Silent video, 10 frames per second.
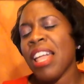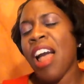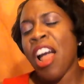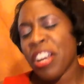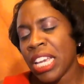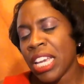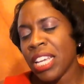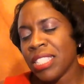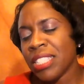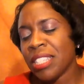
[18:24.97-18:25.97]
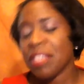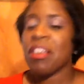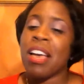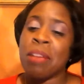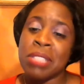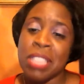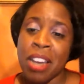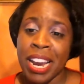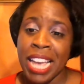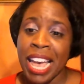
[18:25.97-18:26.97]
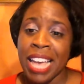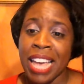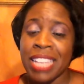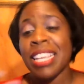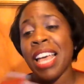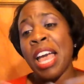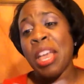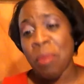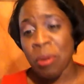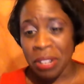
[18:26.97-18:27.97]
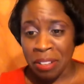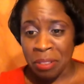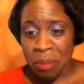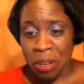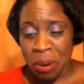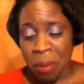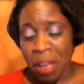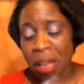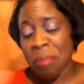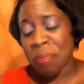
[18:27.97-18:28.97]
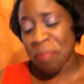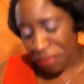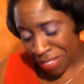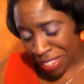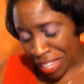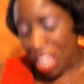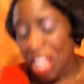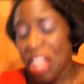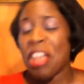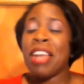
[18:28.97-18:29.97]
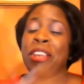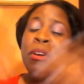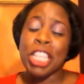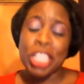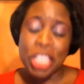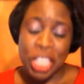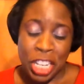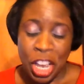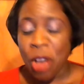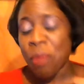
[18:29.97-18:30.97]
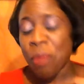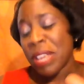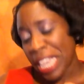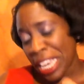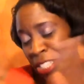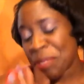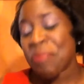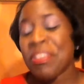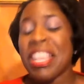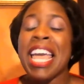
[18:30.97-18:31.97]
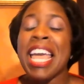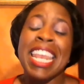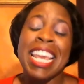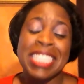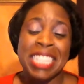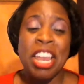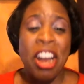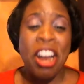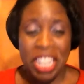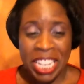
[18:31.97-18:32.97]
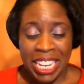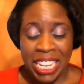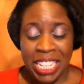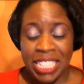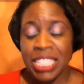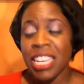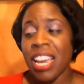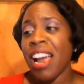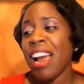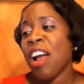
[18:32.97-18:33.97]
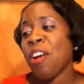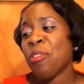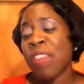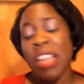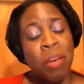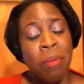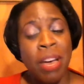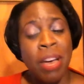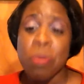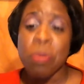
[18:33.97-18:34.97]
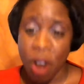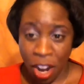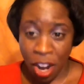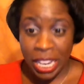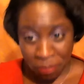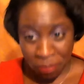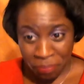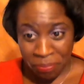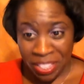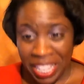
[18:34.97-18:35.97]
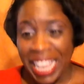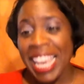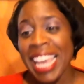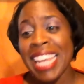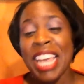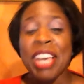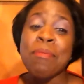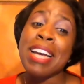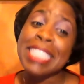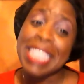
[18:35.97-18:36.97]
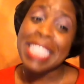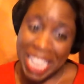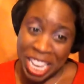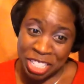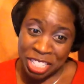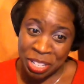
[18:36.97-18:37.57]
our kids, I'm sorry guys, I am old enough to be your mom. I know I look good and all, but yes. And I said, our kids, they come out to party and they come out to eat,